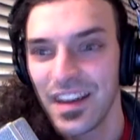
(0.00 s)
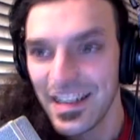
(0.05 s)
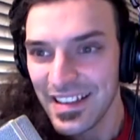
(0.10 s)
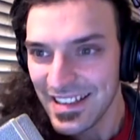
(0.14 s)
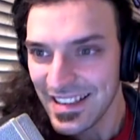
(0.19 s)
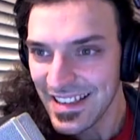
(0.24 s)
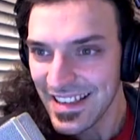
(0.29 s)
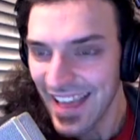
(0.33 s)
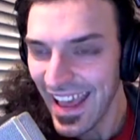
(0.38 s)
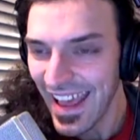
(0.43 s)

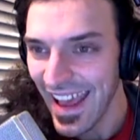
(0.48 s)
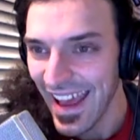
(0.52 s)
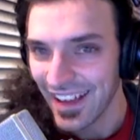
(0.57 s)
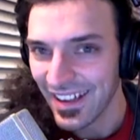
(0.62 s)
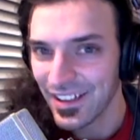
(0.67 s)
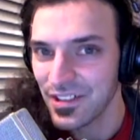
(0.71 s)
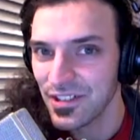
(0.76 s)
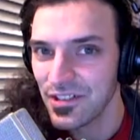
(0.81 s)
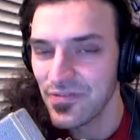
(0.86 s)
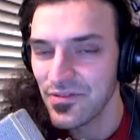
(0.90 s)
think?
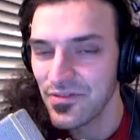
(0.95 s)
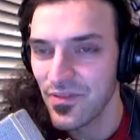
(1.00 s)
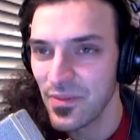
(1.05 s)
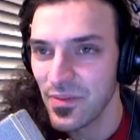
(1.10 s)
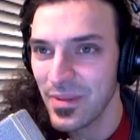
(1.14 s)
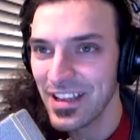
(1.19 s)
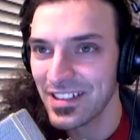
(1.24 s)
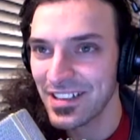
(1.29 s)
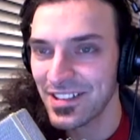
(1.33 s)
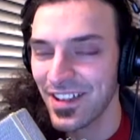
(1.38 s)
Yeah. 'Cause for
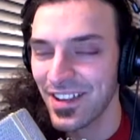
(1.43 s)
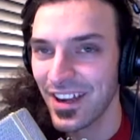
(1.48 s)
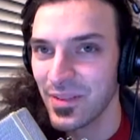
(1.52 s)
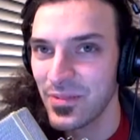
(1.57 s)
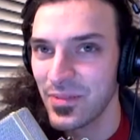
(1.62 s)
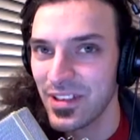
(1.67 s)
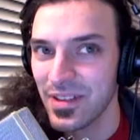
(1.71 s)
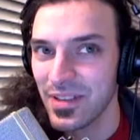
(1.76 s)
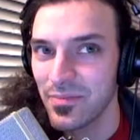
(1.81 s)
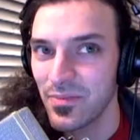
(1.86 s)
me, it's gotta
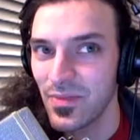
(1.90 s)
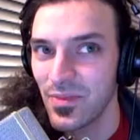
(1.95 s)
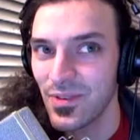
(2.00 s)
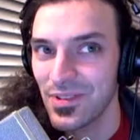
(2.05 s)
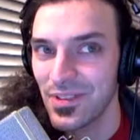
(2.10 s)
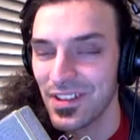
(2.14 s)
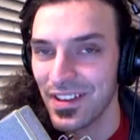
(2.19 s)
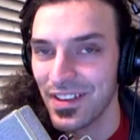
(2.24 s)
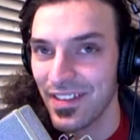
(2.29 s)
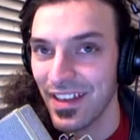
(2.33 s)
be
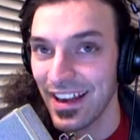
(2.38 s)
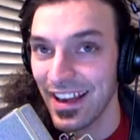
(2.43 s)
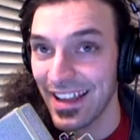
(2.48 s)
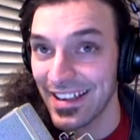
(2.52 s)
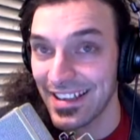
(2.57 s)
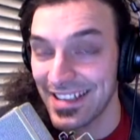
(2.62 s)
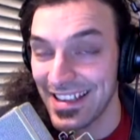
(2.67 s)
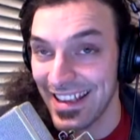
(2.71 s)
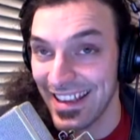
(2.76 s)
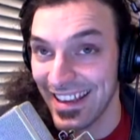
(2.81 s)
music that I
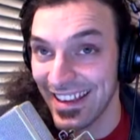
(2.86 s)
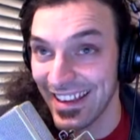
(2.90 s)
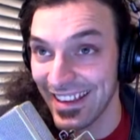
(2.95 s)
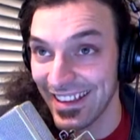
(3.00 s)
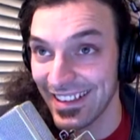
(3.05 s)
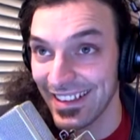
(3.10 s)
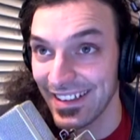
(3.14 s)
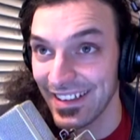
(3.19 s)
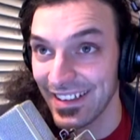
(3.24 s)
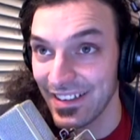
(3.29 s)

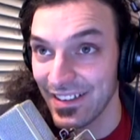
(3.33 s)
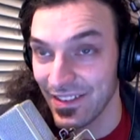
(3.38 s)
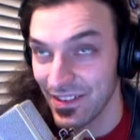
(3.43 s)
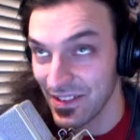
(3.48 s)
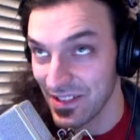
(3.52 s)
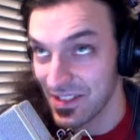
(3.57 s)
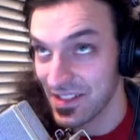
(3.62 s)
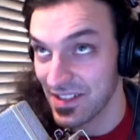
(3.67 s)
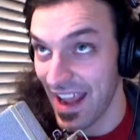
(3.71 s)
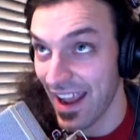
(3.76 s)
dig. The
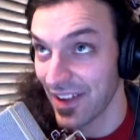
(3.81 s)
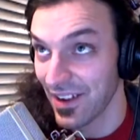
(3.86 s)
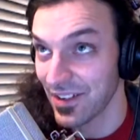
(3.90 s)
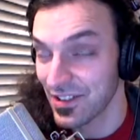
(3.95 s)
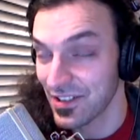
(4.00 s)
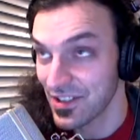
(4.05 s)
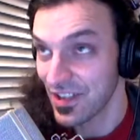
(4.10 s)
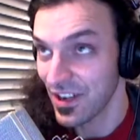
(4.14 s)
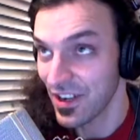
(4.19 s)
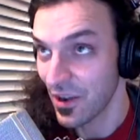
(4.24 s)

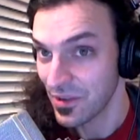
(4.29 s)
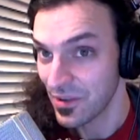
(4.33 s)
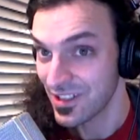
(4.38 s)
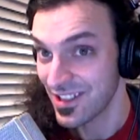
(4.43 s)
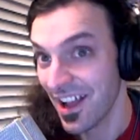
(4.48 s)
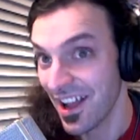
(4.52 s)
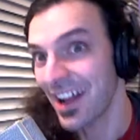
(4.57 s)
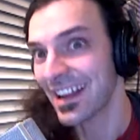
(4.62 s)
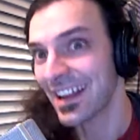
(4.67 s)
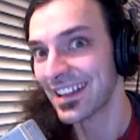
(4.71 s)
sounds, you know,
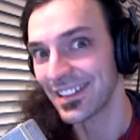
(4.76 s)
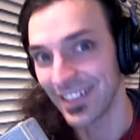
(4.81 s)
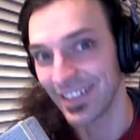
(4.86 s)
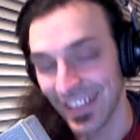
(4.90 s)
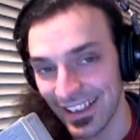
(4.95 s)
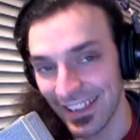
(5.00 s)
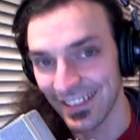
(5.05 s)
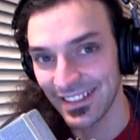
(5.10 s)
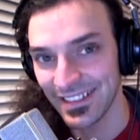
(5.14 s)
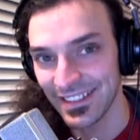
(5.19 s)

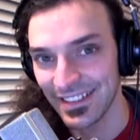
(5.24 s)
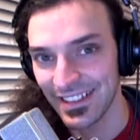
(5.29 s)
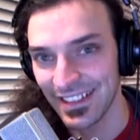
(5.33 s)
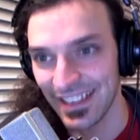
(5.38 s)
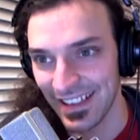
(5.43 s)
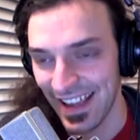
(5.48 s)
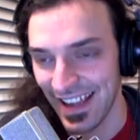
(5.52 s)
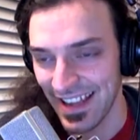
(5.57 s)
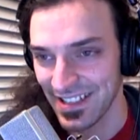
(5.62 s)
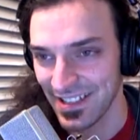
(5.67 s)
sonically
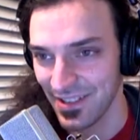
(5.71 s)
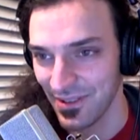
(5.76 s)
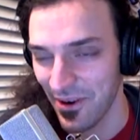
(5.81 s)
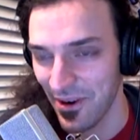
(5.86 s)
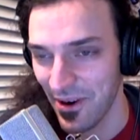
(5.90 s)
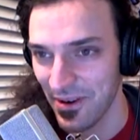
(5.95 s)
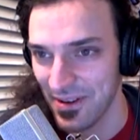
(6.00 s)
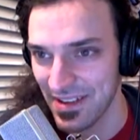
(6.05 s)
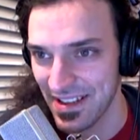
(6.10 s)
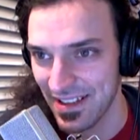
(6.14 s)
it has to
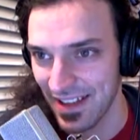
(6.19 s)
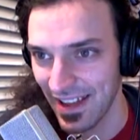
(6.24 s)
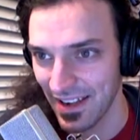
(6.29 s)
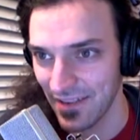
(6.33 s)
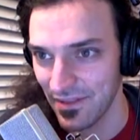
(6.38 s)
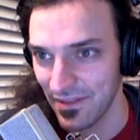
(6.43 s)
already kind